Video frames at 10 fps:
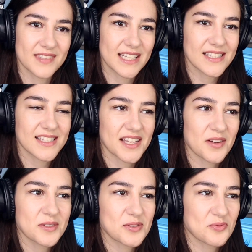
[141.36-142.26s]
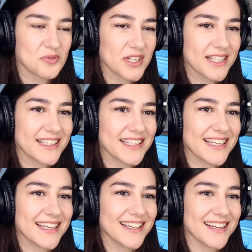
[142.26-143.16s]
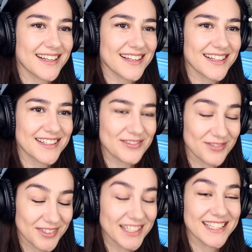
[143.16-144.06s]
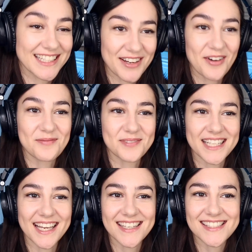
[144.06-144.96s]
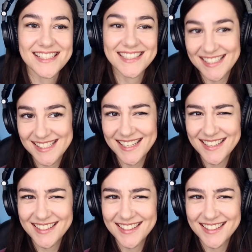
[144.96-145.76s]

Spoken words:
It sounds really, really complicated. Is it?